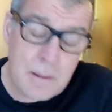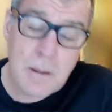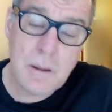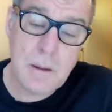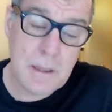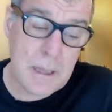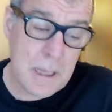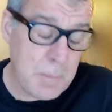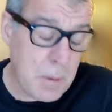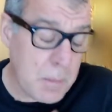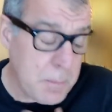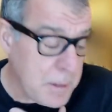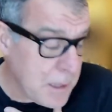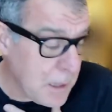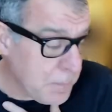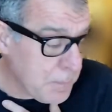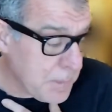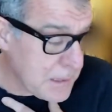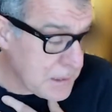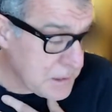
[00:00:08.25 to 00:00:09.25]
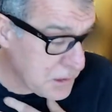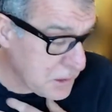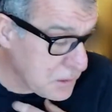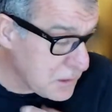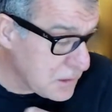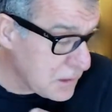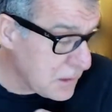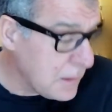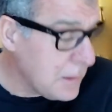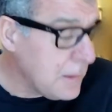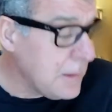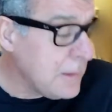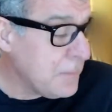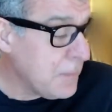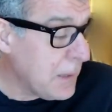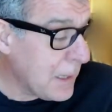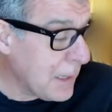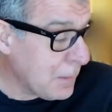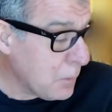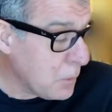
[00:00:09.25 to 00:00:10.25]
ABPA patient,
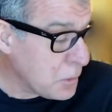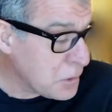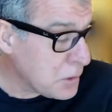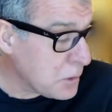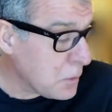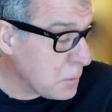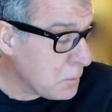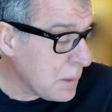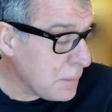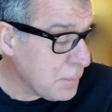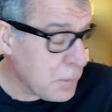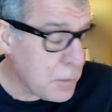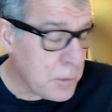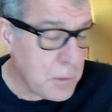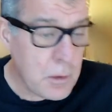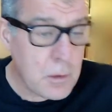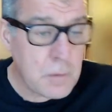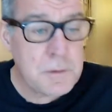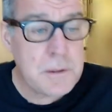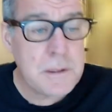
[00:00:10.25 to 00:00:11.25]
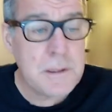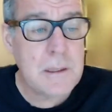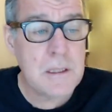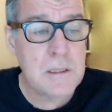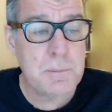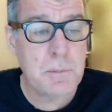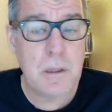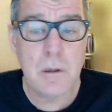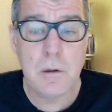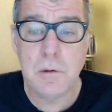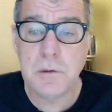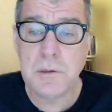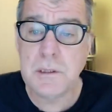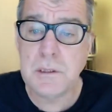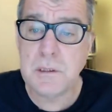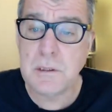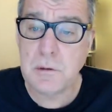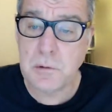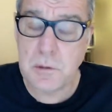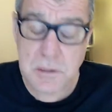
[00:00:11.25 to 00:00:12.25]
and I'm also a member of the
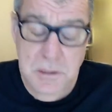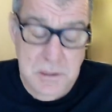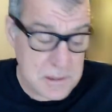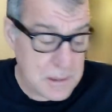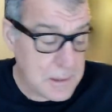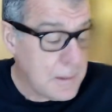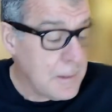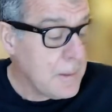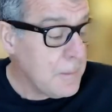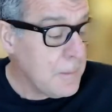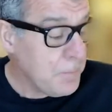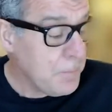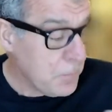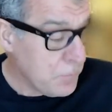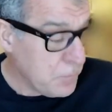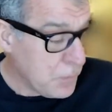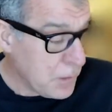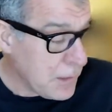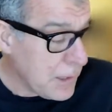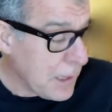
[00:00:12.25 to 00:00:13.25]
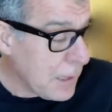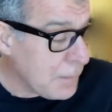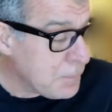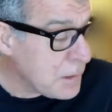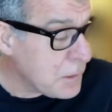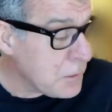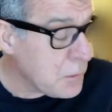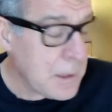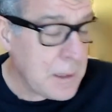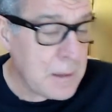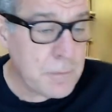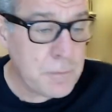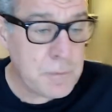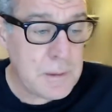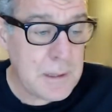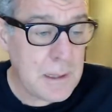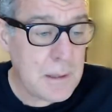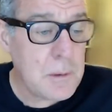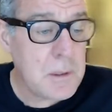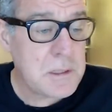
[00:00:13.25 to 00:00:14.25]
Aspergillosis Trust. Very happy to have
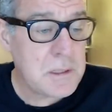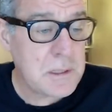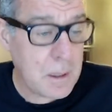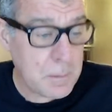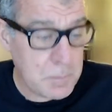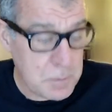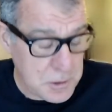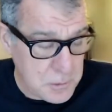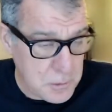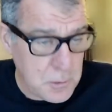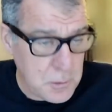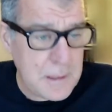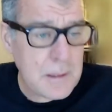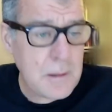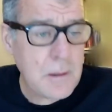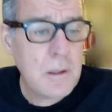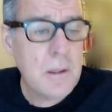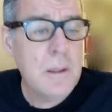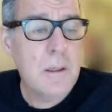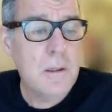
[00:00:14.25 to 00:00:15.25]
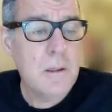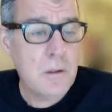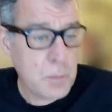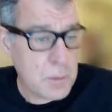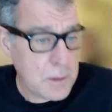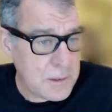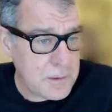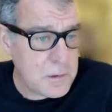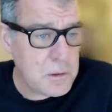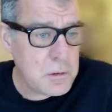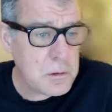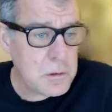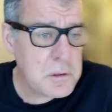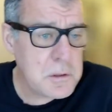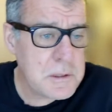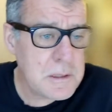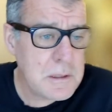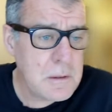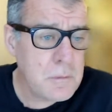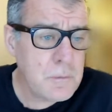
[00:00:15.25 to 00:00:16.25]
Darius Armstrong here. Do you want to introduce
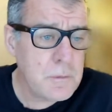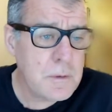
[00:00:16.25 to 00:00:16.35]
yourself?